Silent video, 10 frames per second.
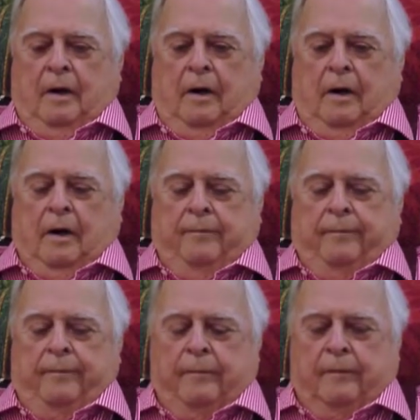Uh,
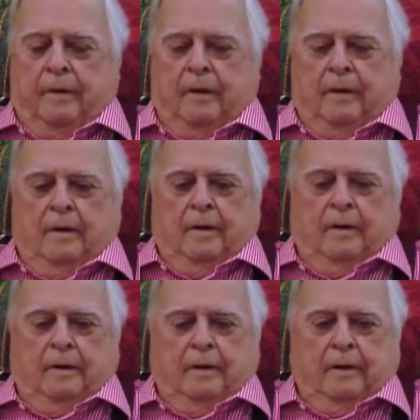
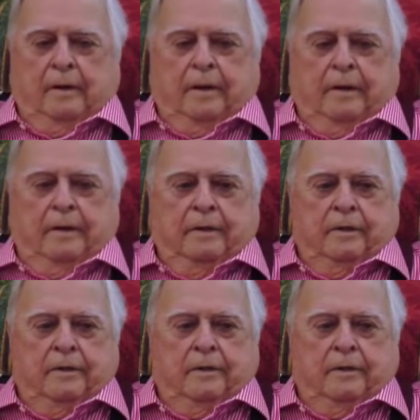Kitty's